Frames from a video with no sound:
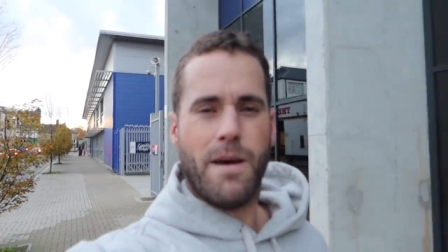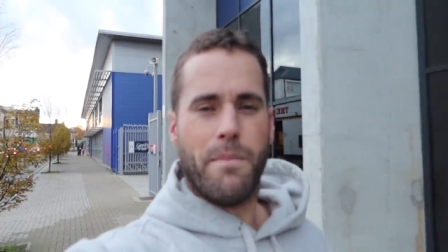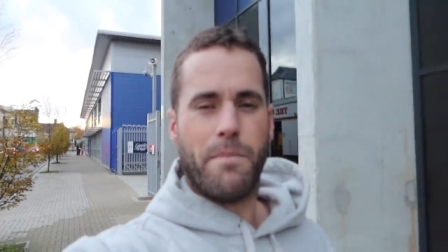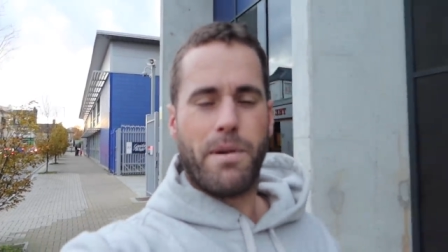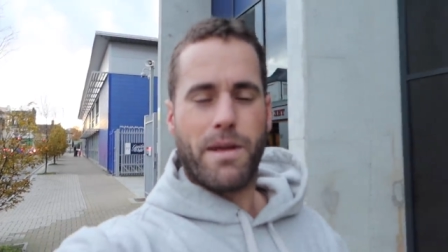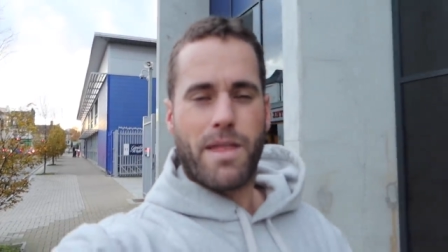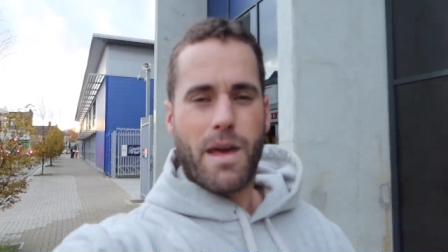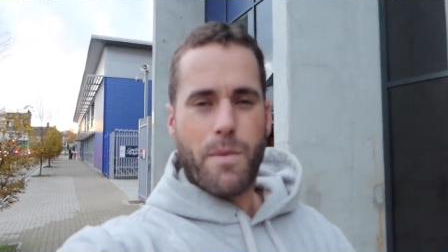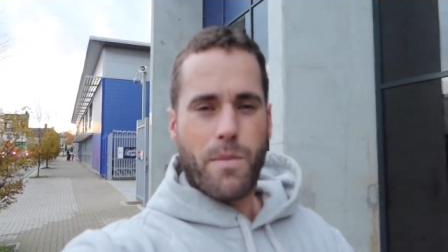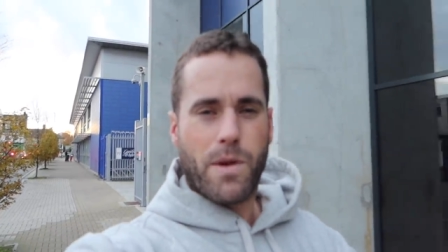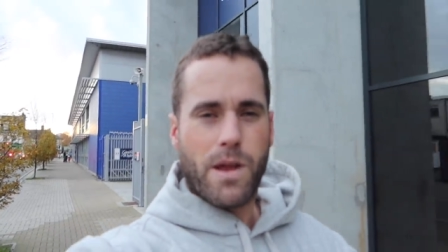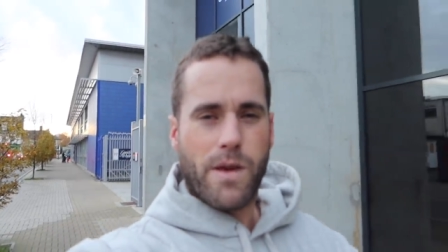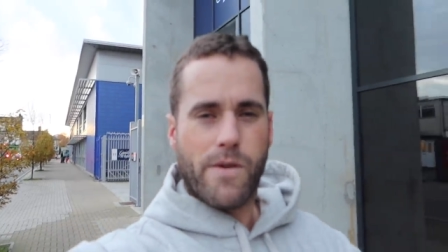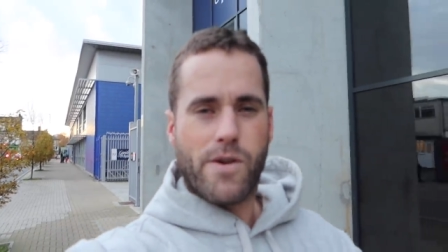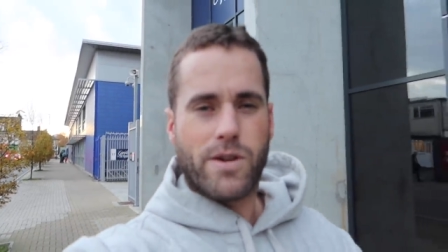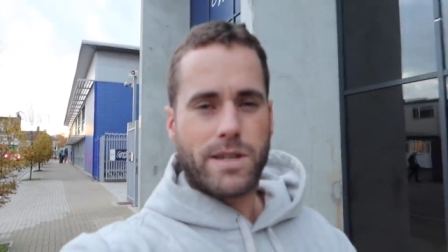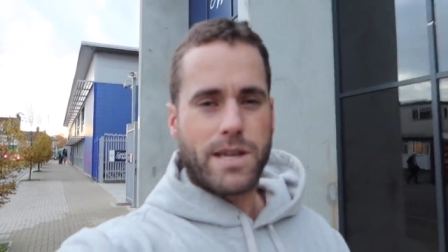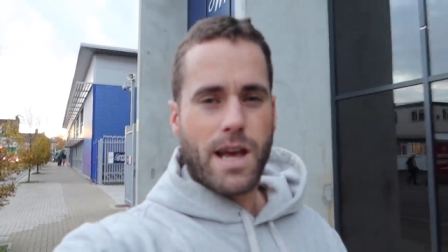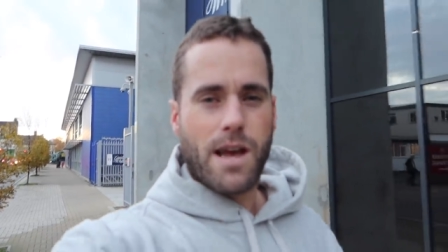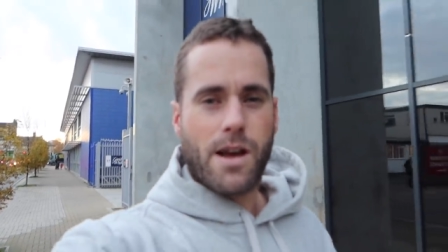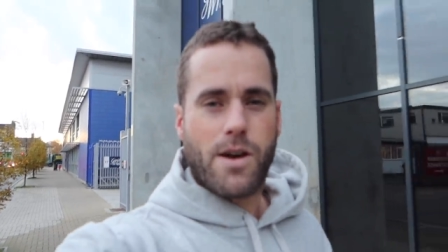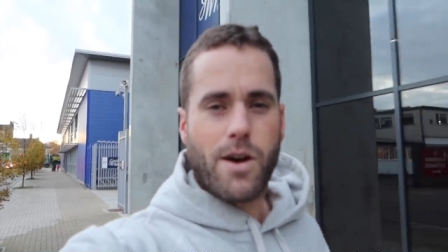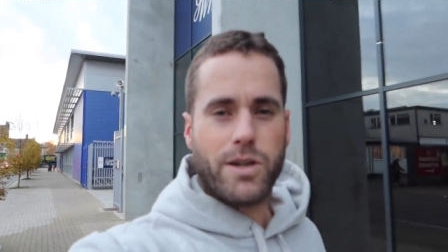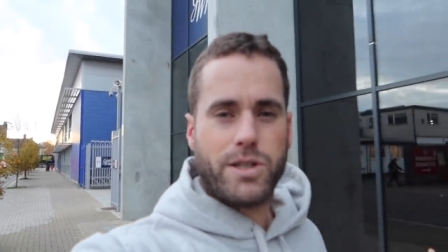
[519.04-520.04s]
but then when you've got
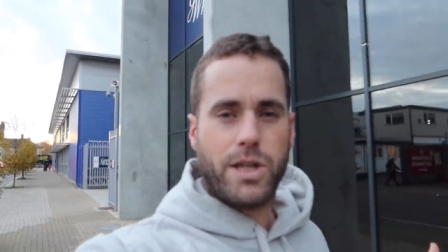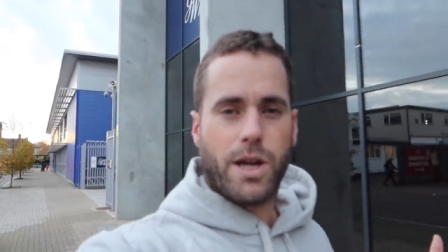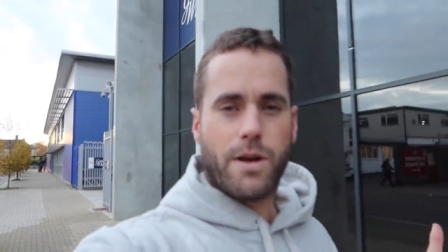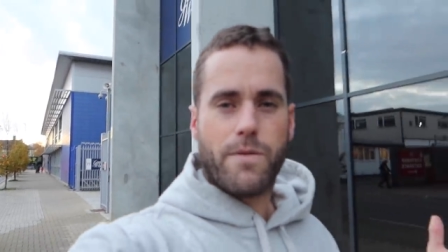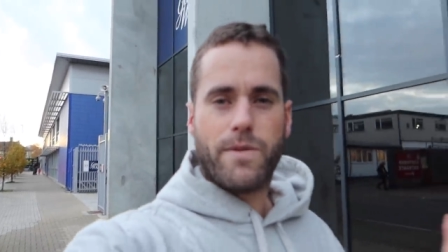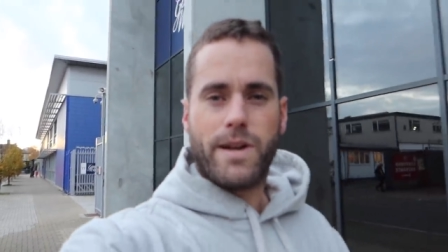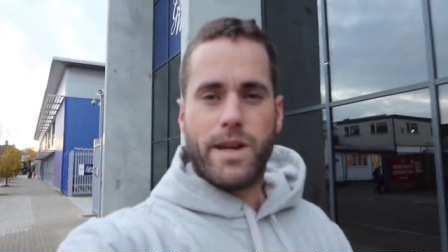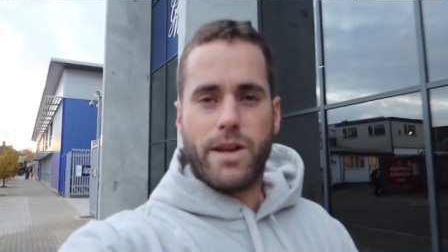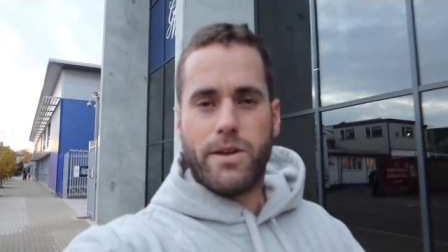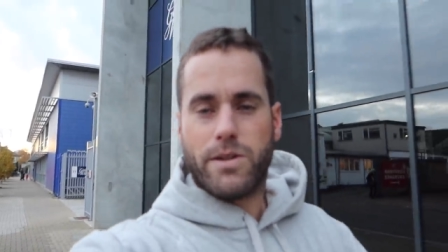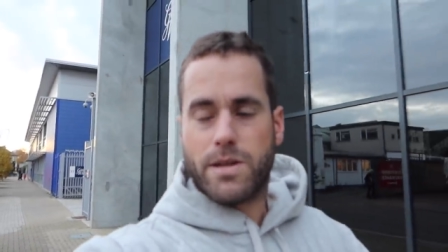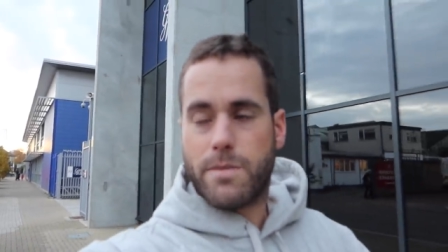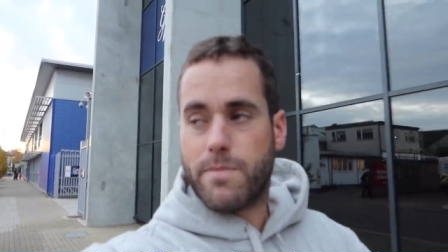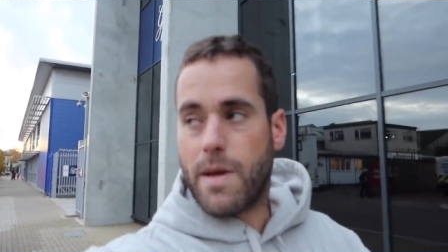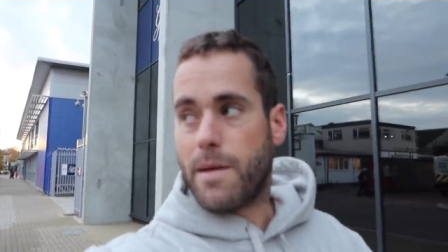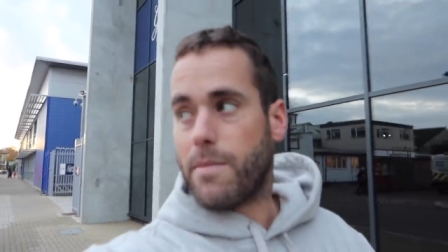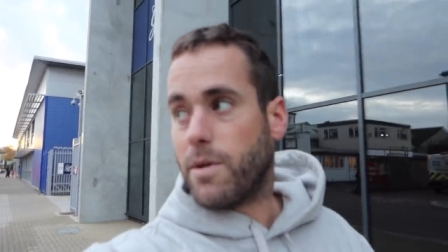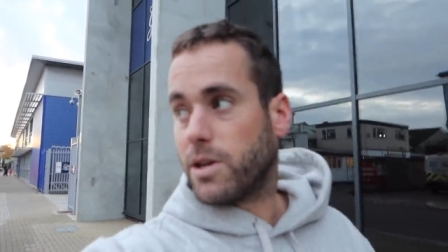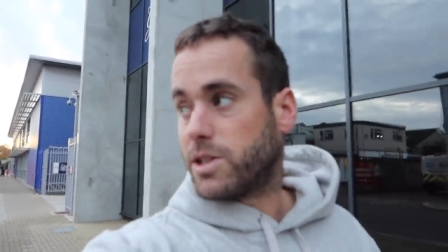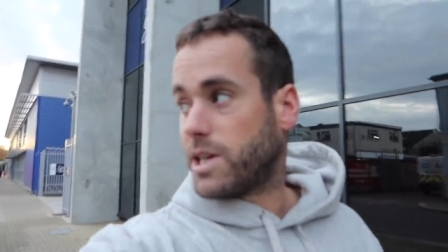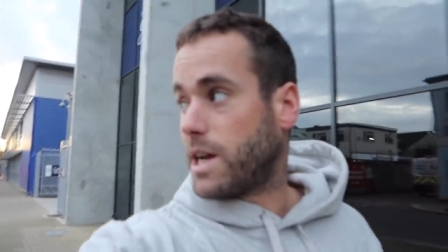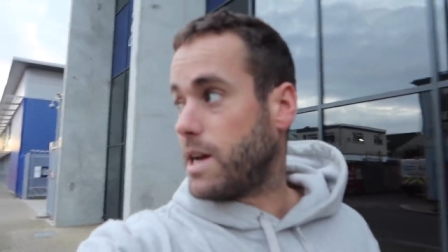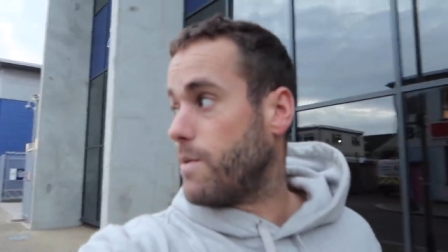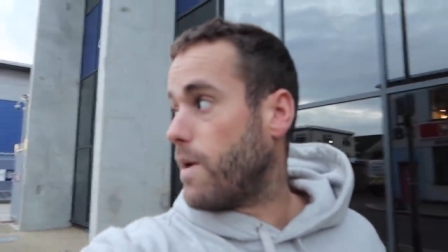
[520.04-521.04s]
10 cars, you don't really use them that
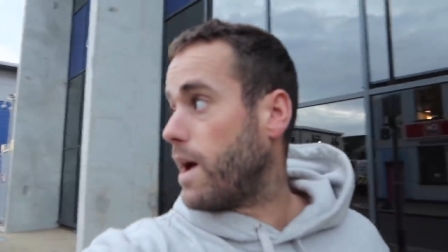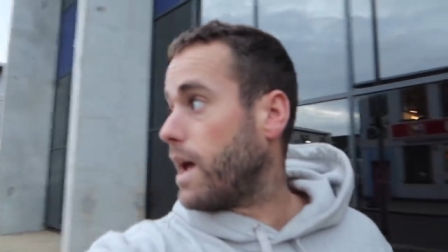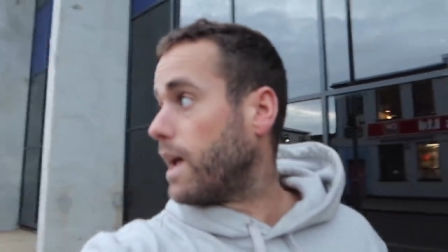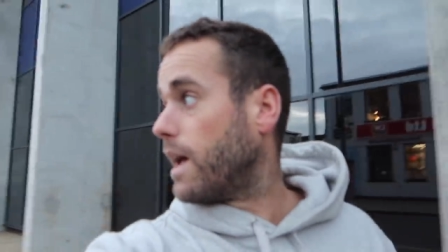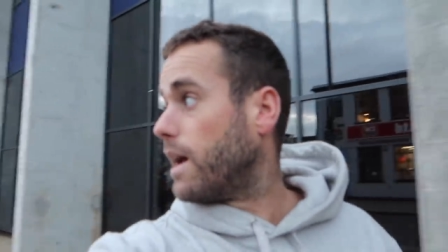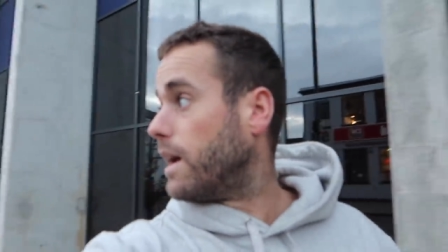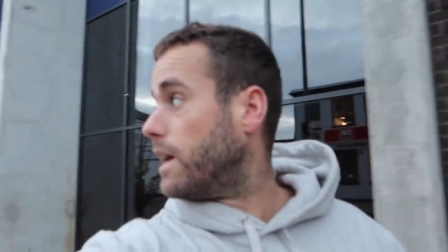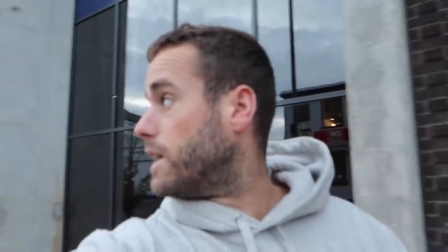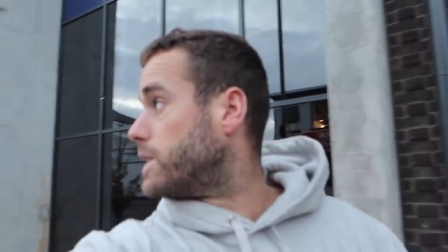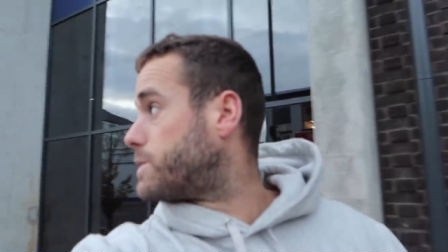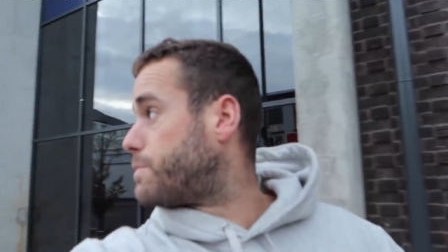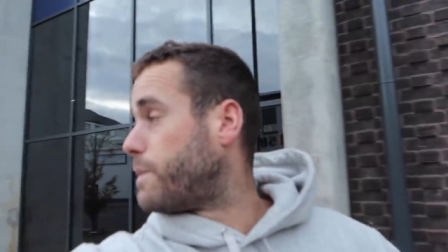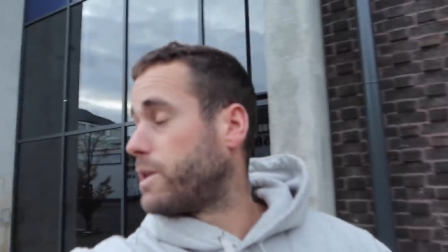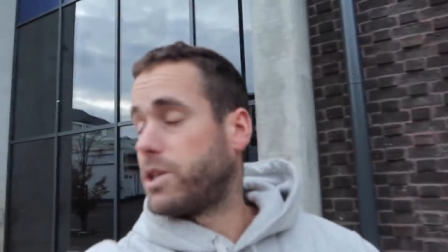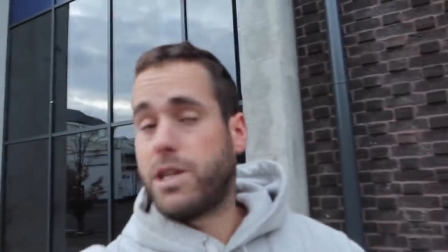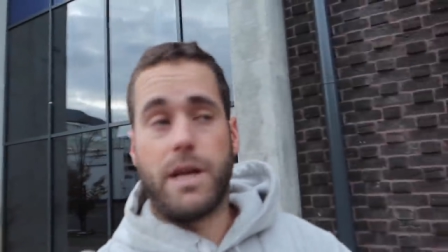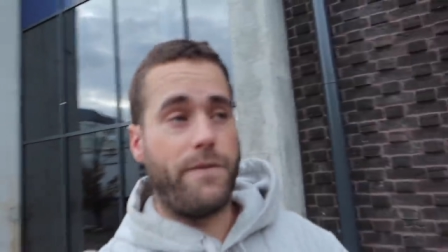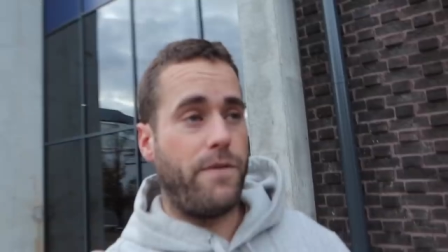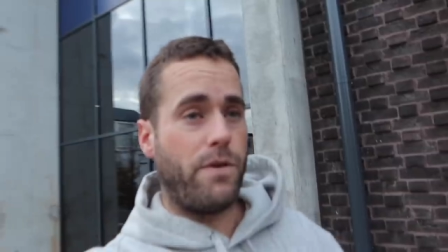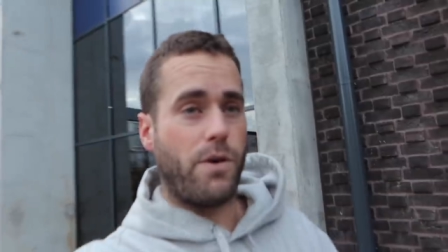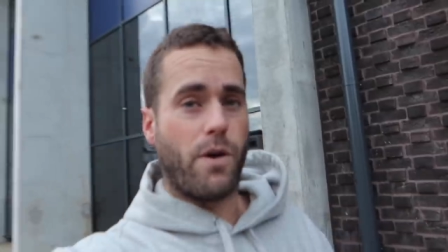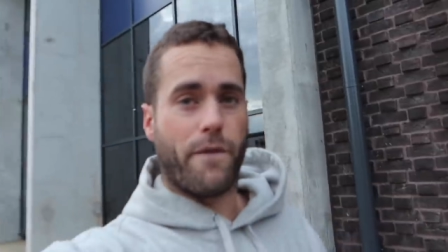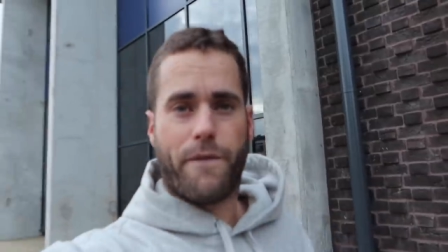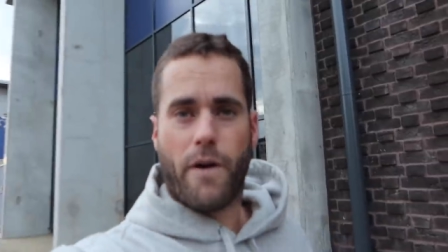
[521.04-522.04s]
much anyway, especially
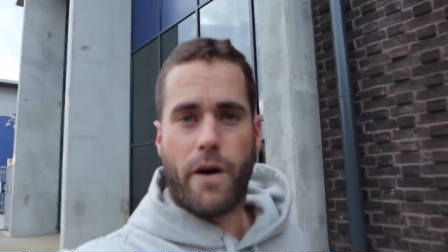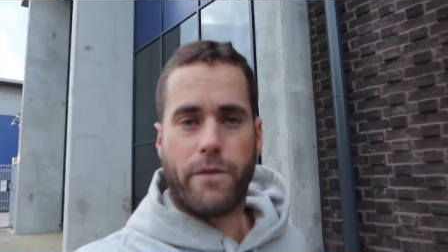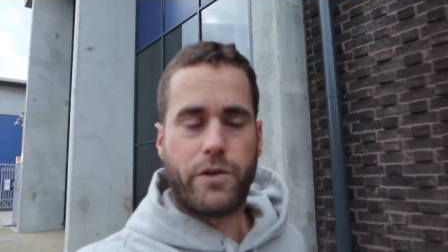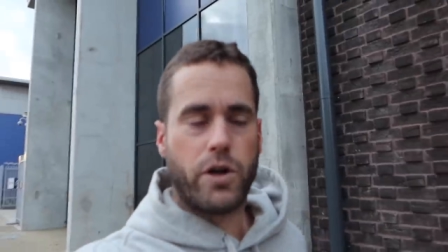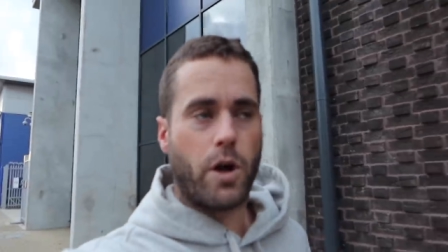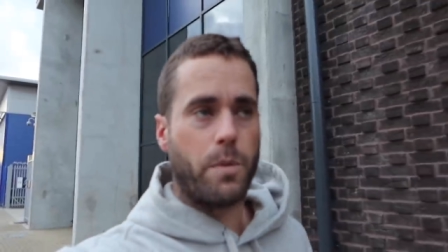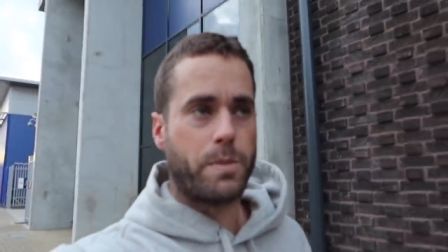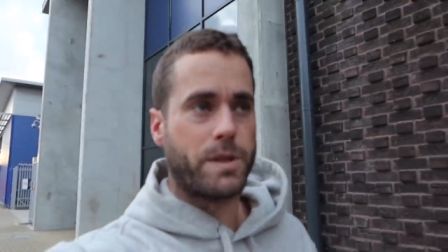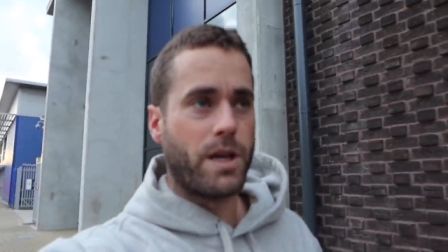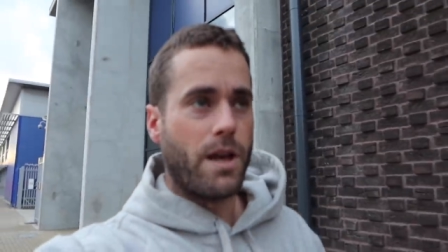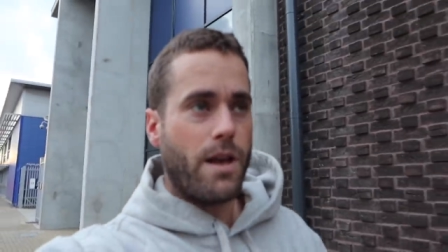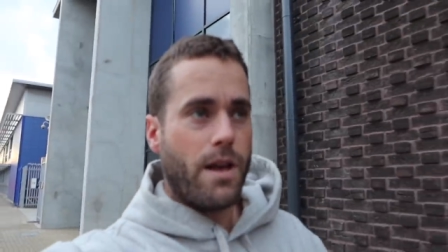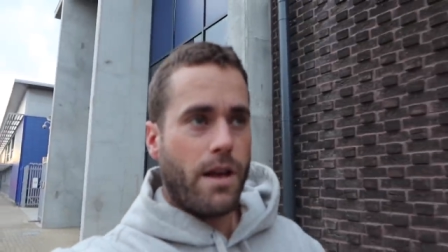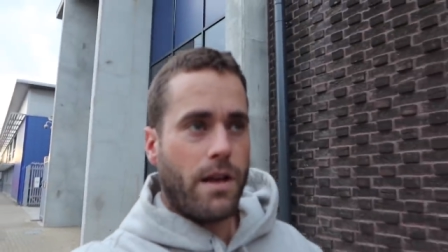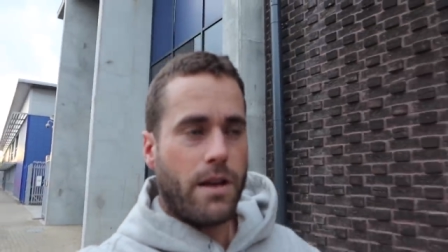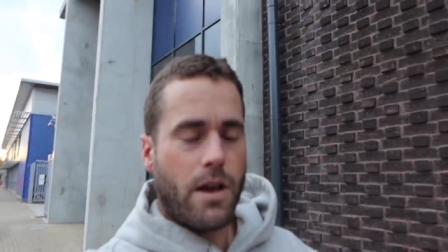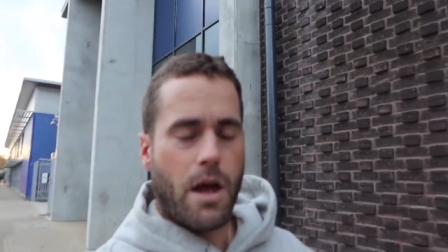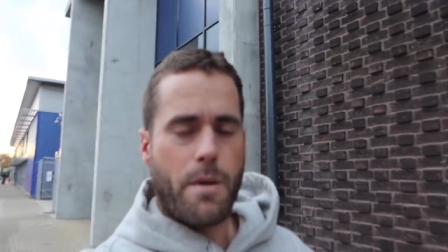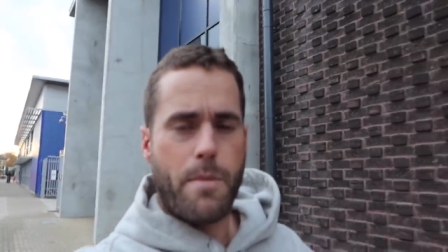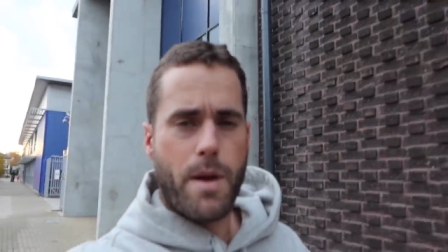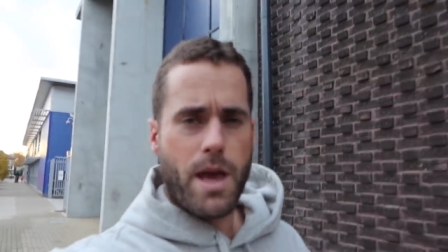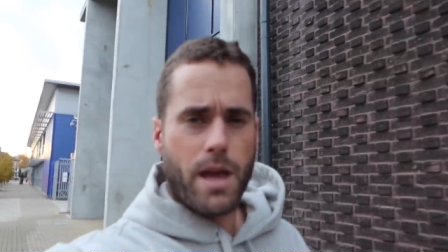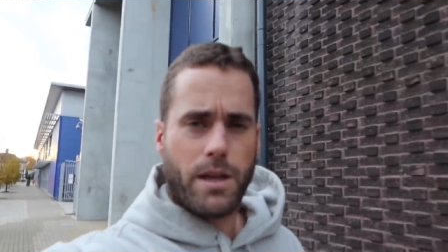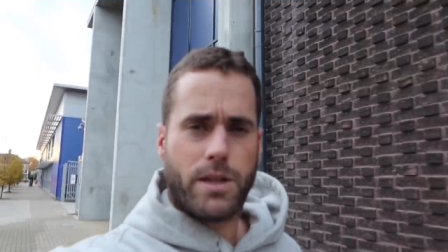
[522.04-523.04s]
if you've got five jobs
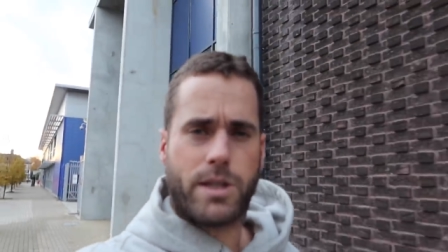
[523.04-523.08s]
like me.